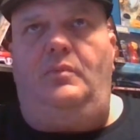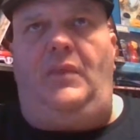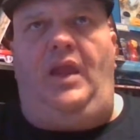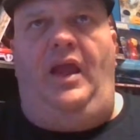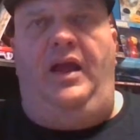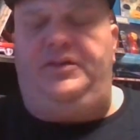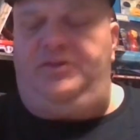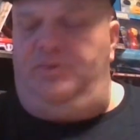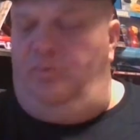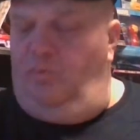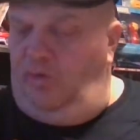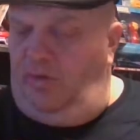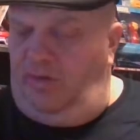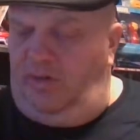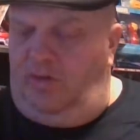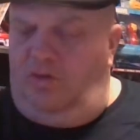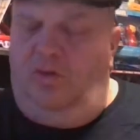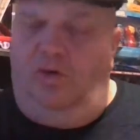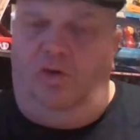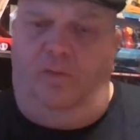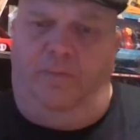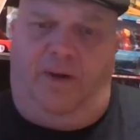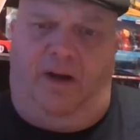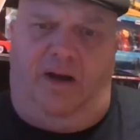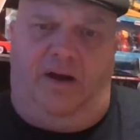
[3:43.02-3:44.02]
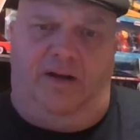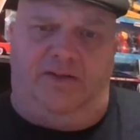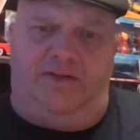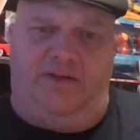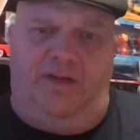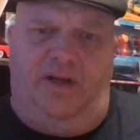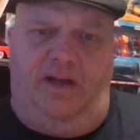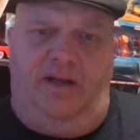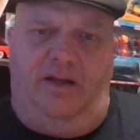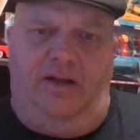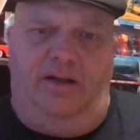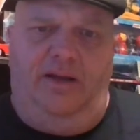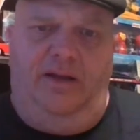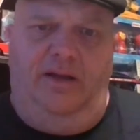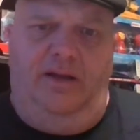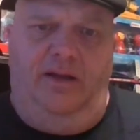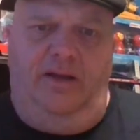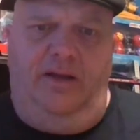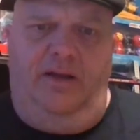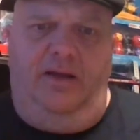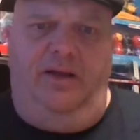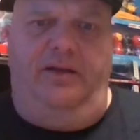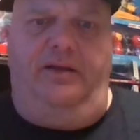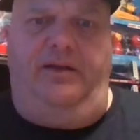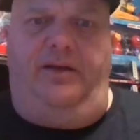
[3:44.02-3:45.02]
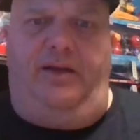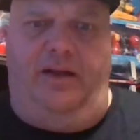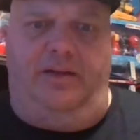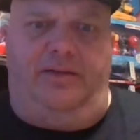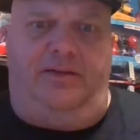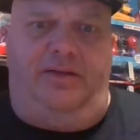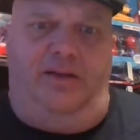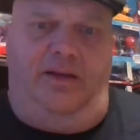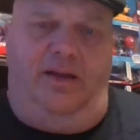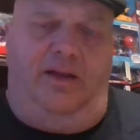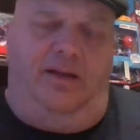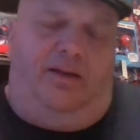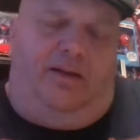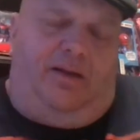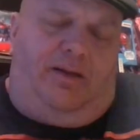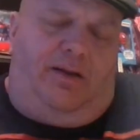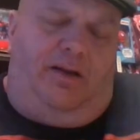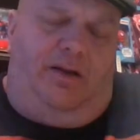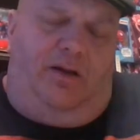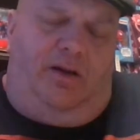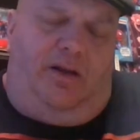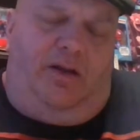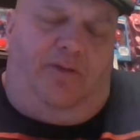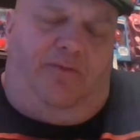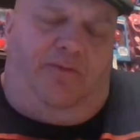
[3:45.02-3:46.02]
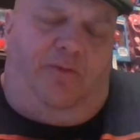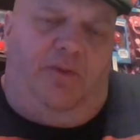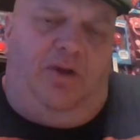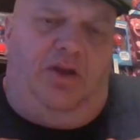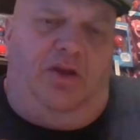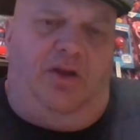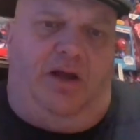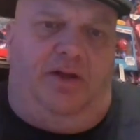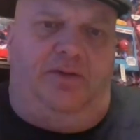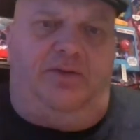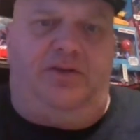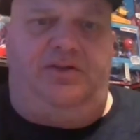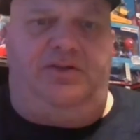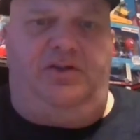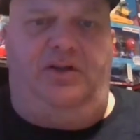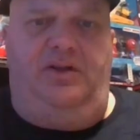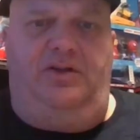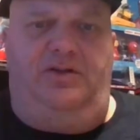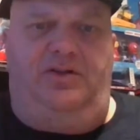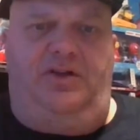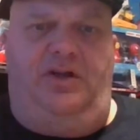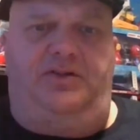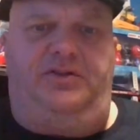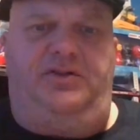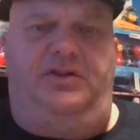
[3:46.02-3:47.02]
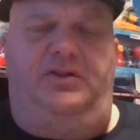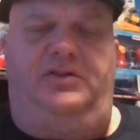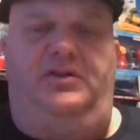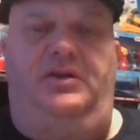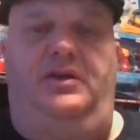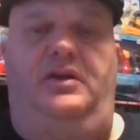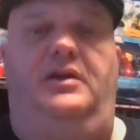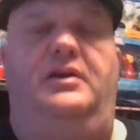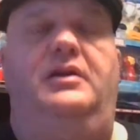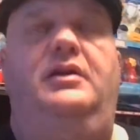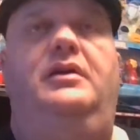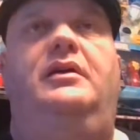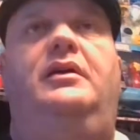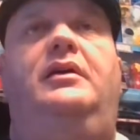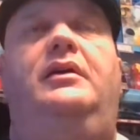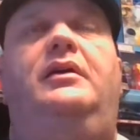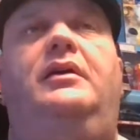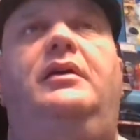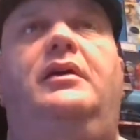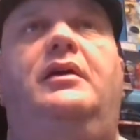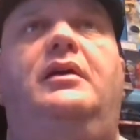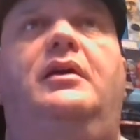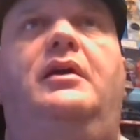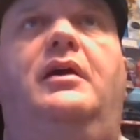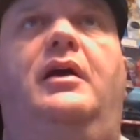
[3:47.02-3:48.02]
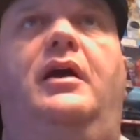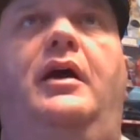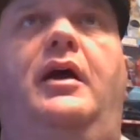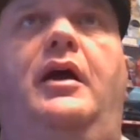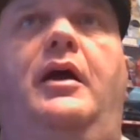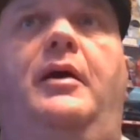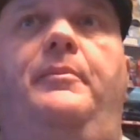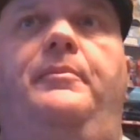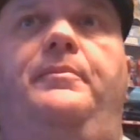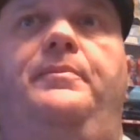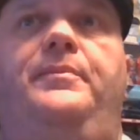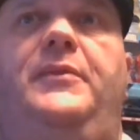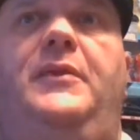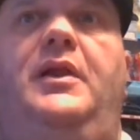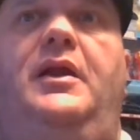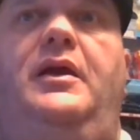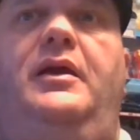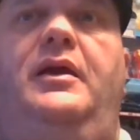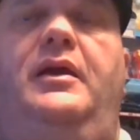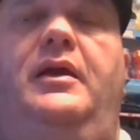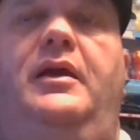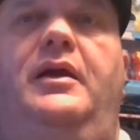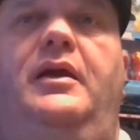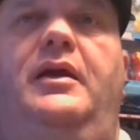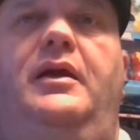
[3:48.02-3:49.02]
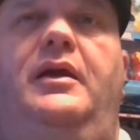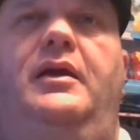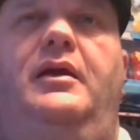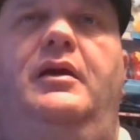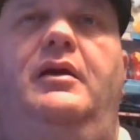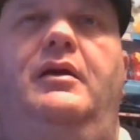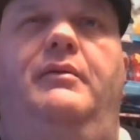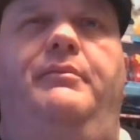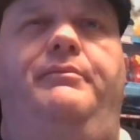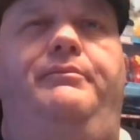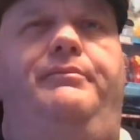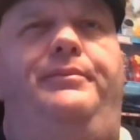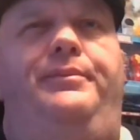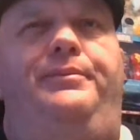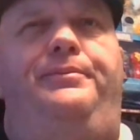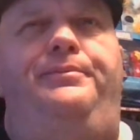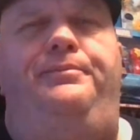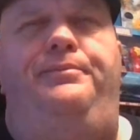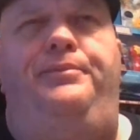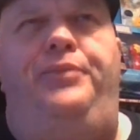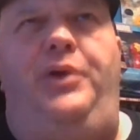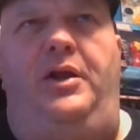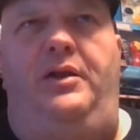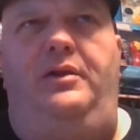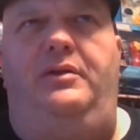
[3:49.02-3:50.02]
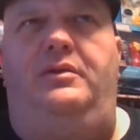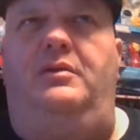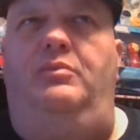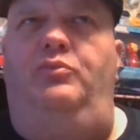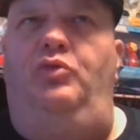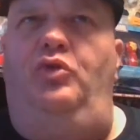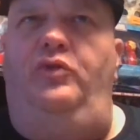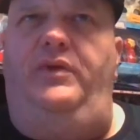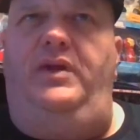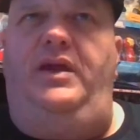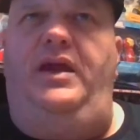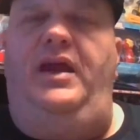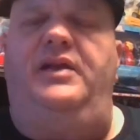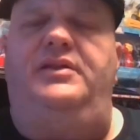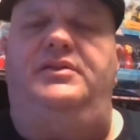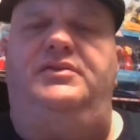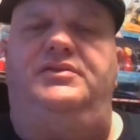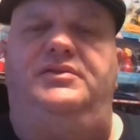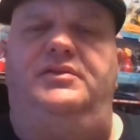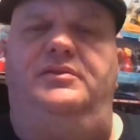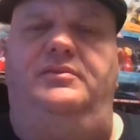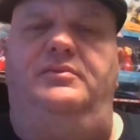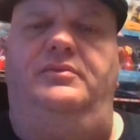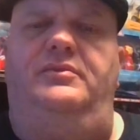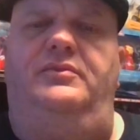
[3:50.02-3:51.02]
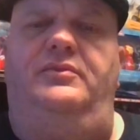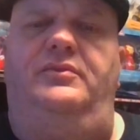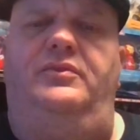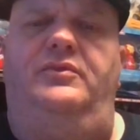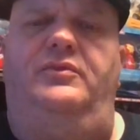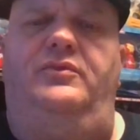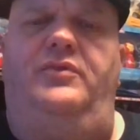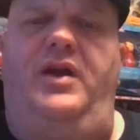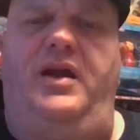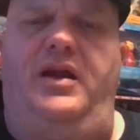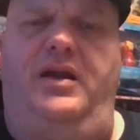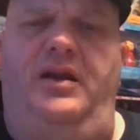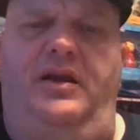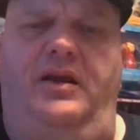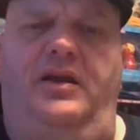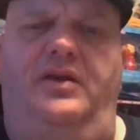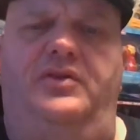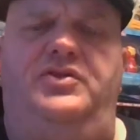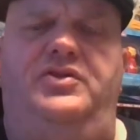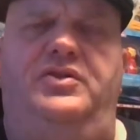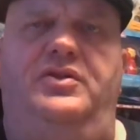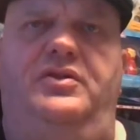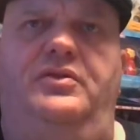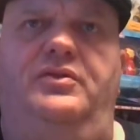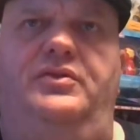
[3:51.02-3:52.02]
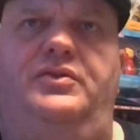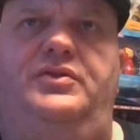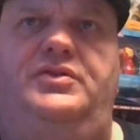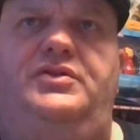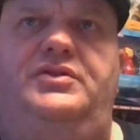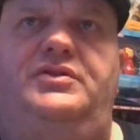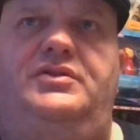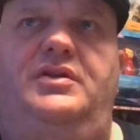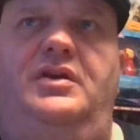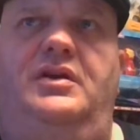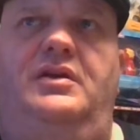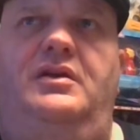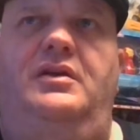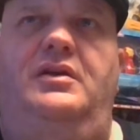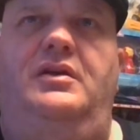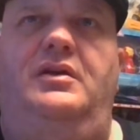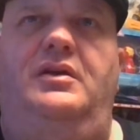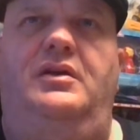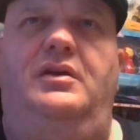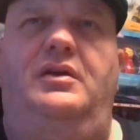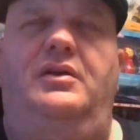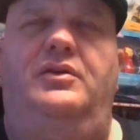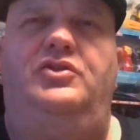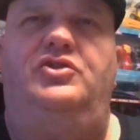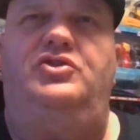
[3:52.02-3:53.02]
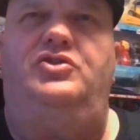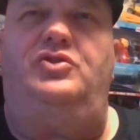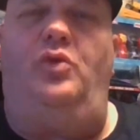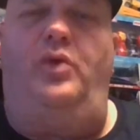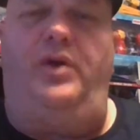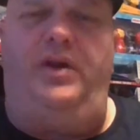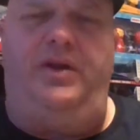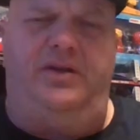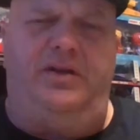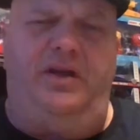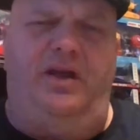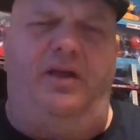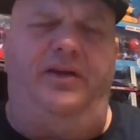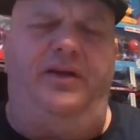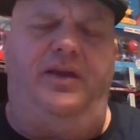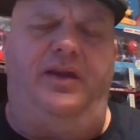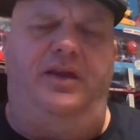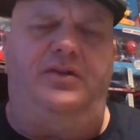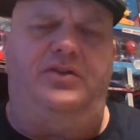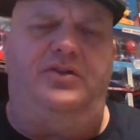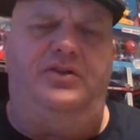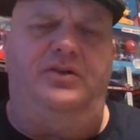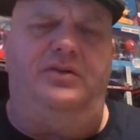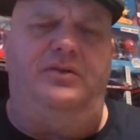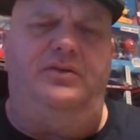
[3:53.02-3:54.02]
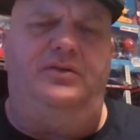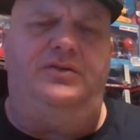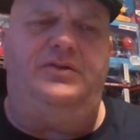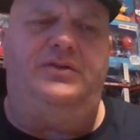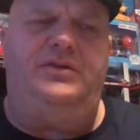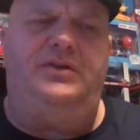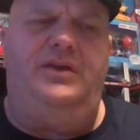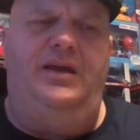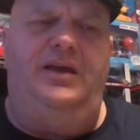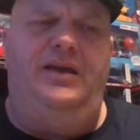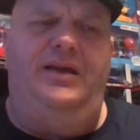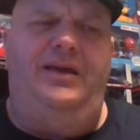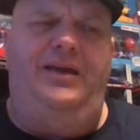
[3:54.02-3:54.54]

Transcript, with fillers: It had some really cool parts in it. You got to, and, you know, and for me, you got to see the Justice League. Um, but the movie had some writing issues storytelling issues